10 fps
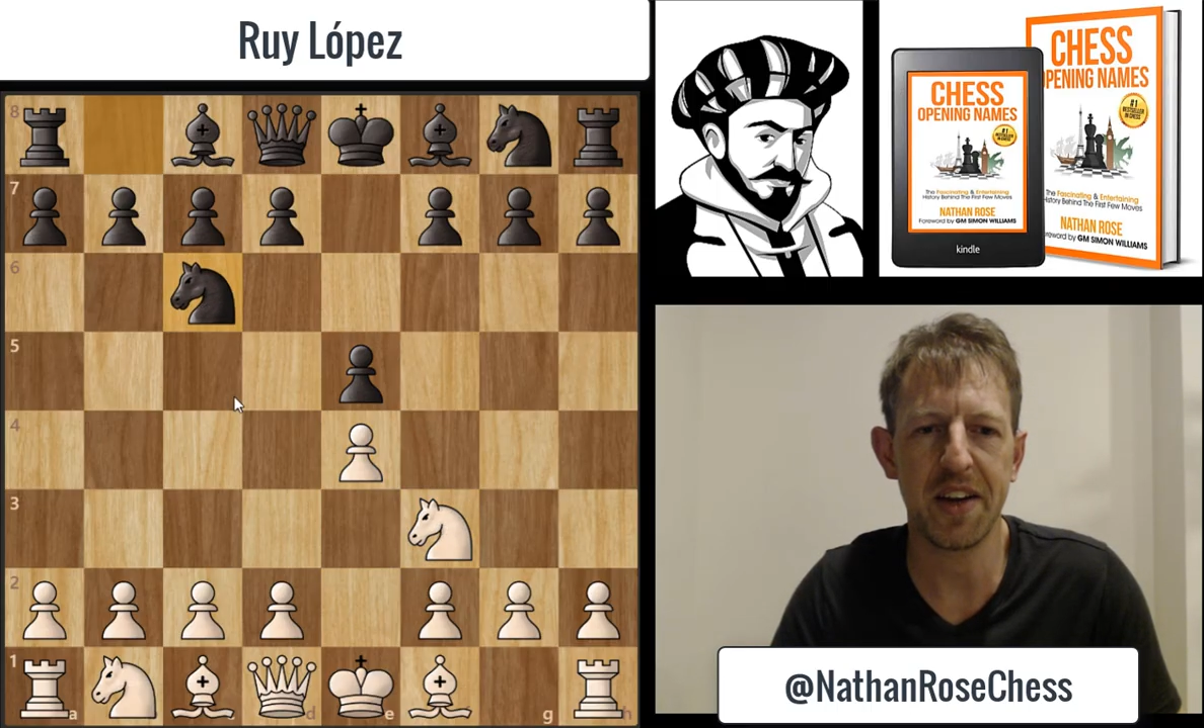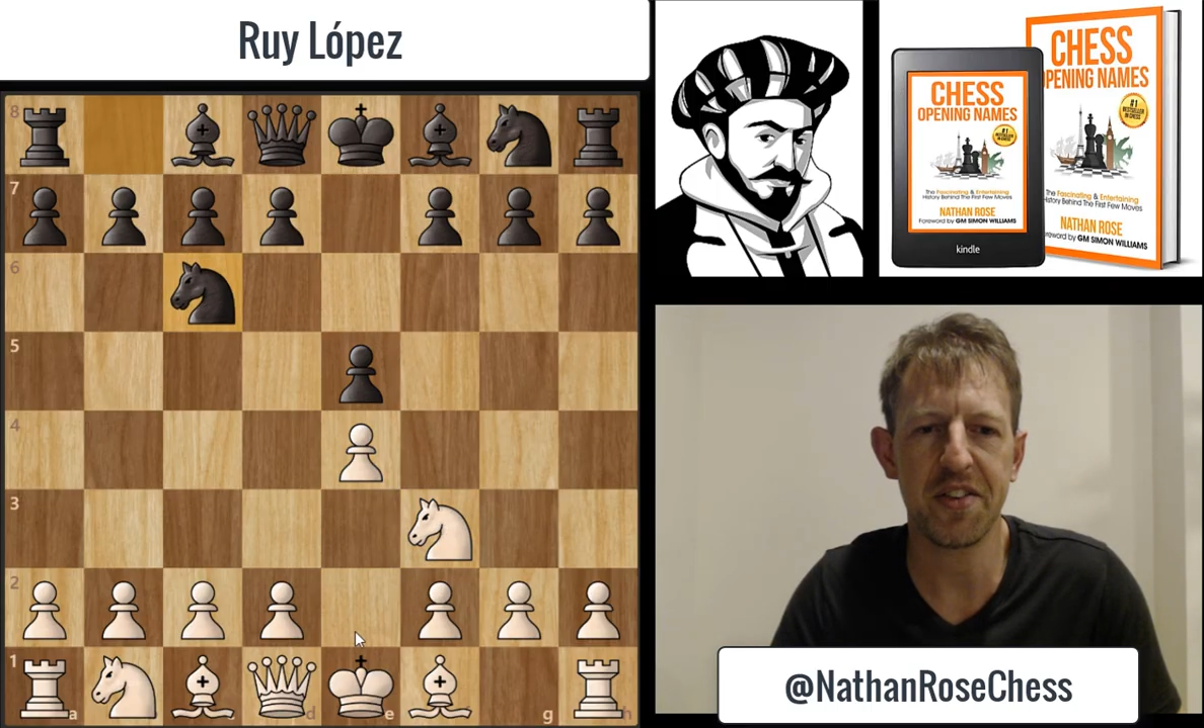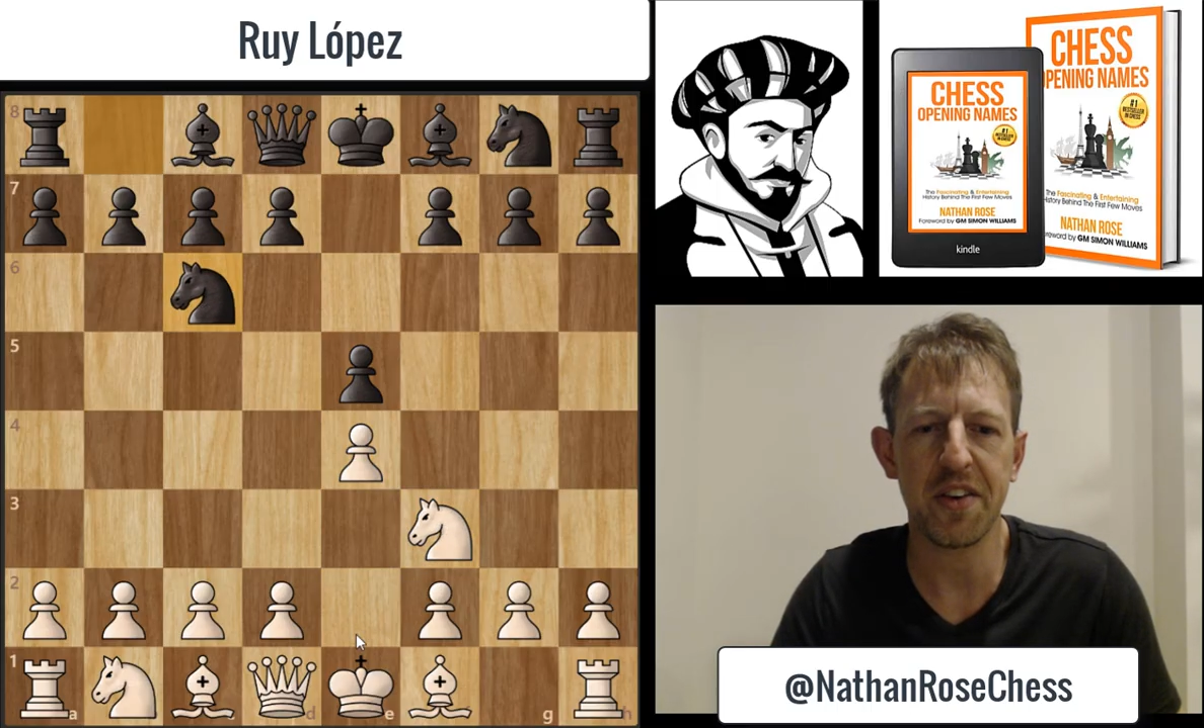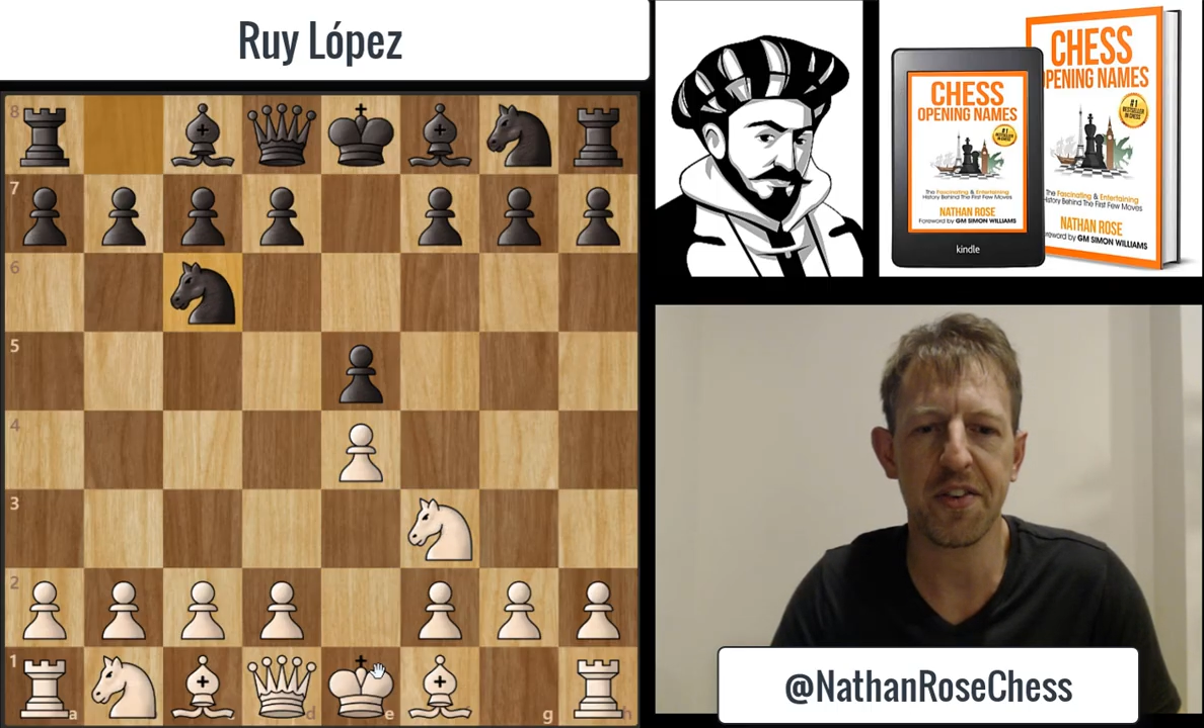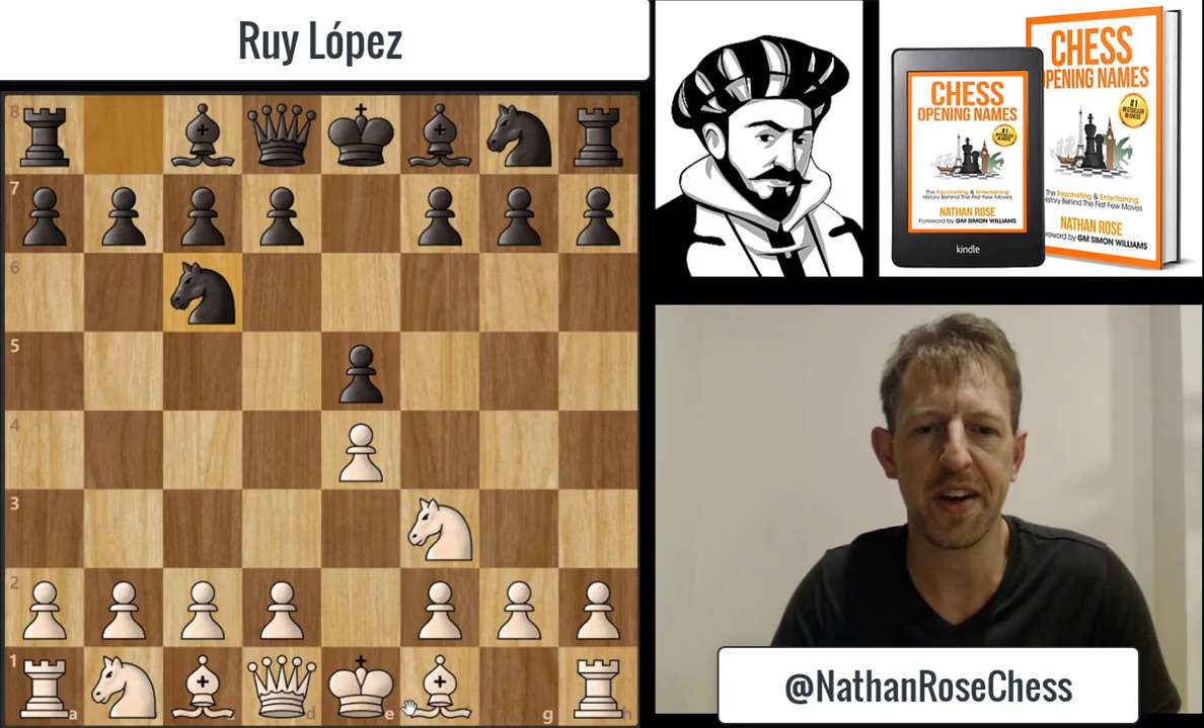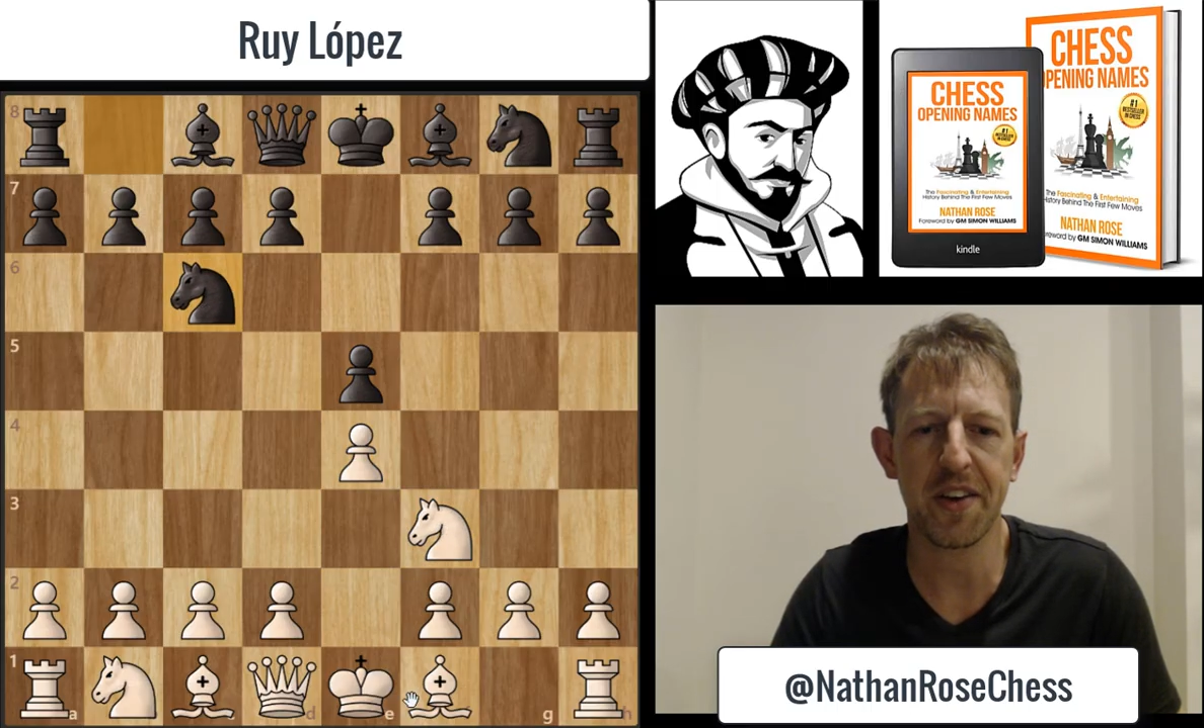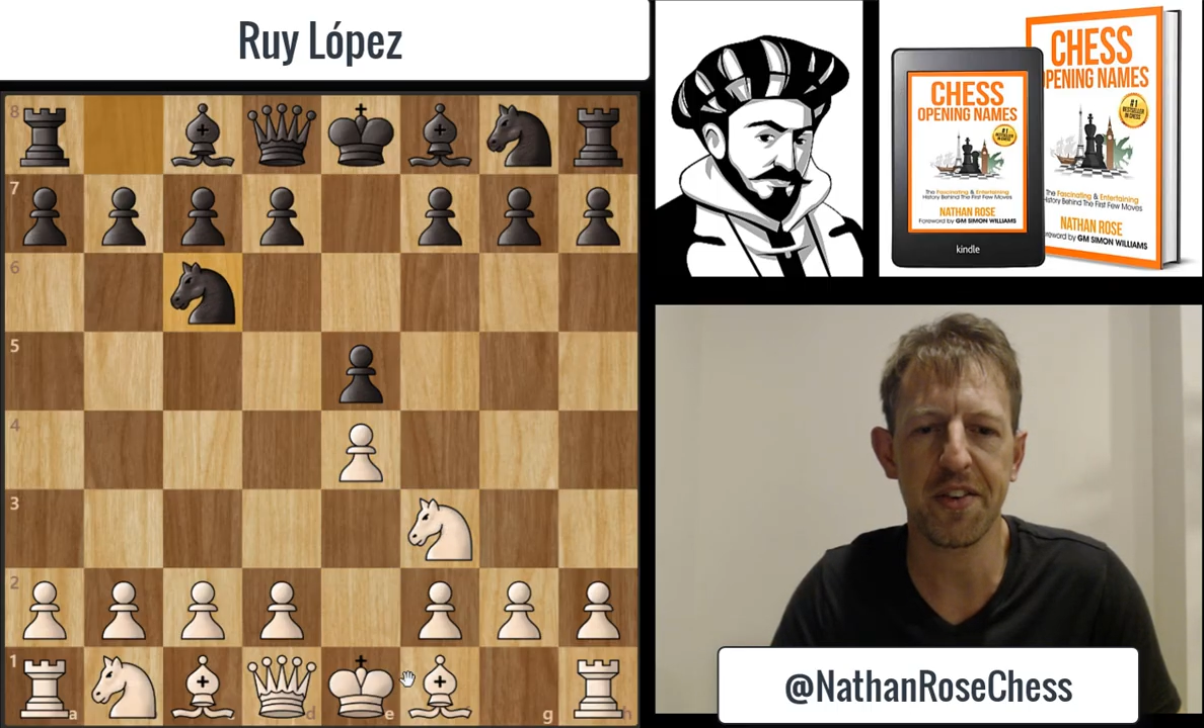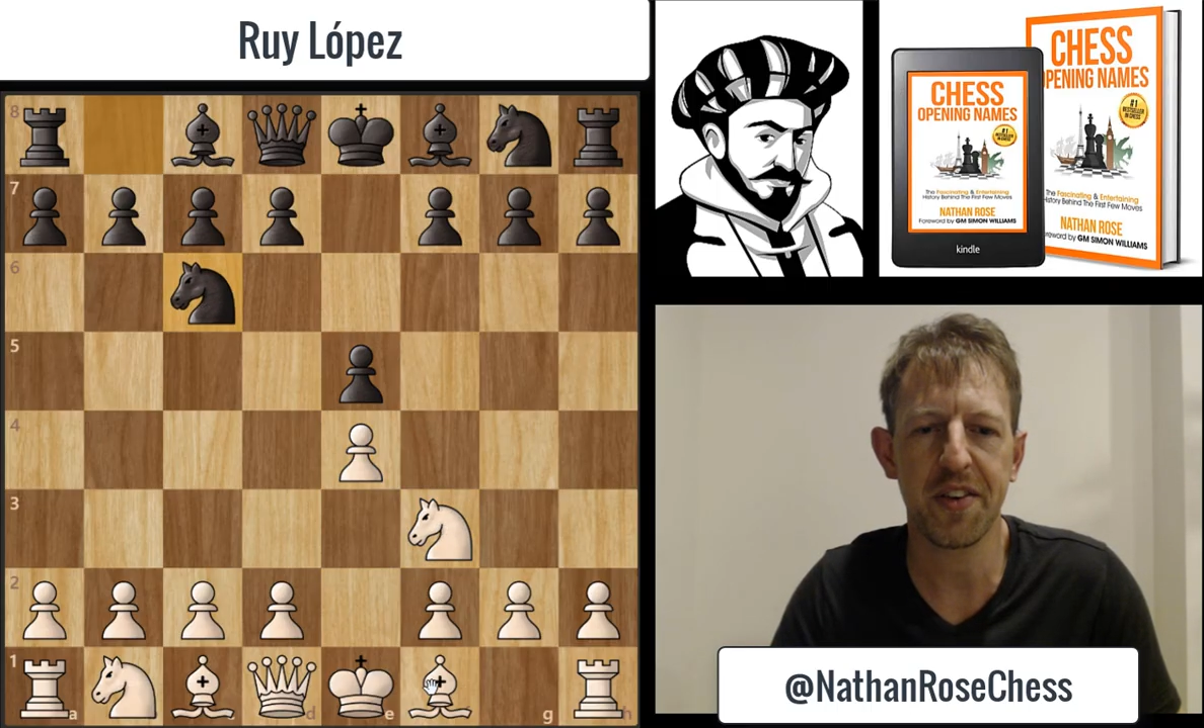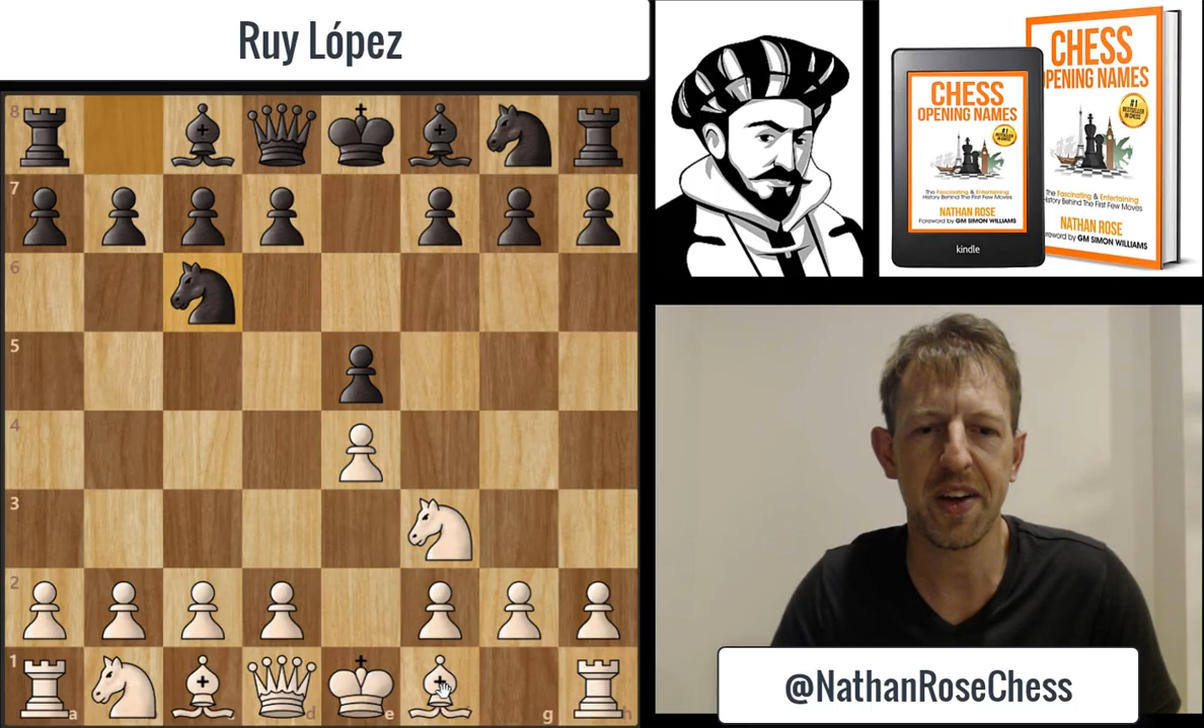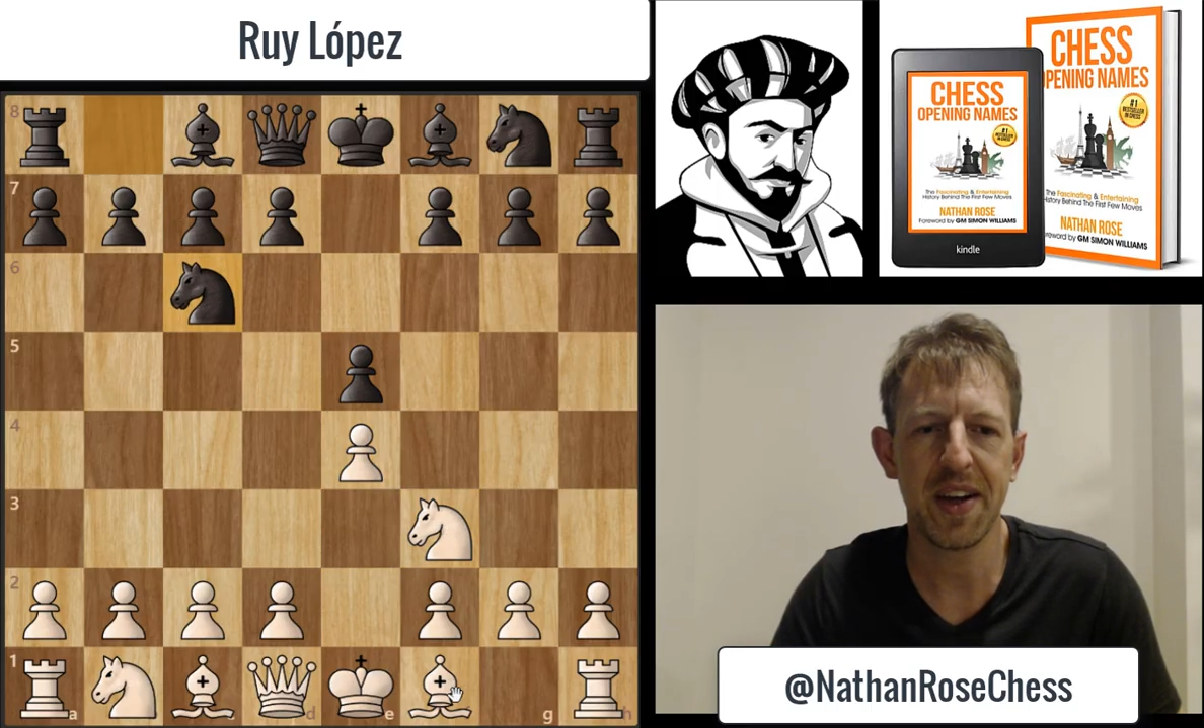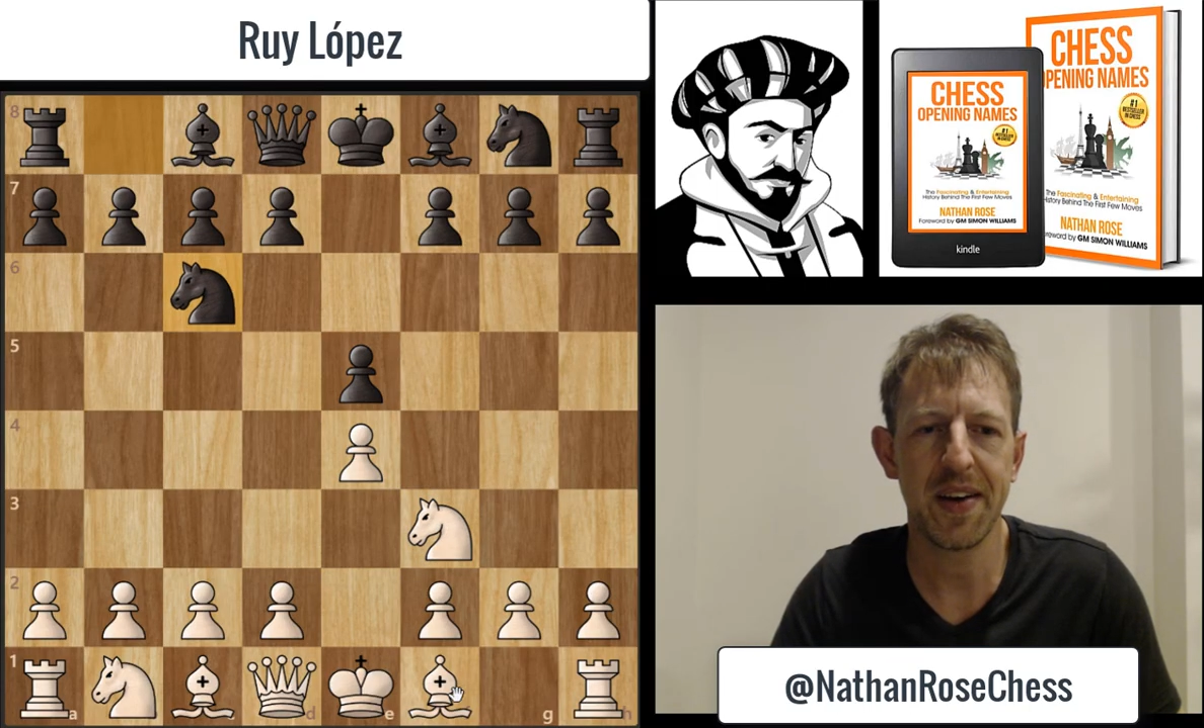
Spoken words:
c6,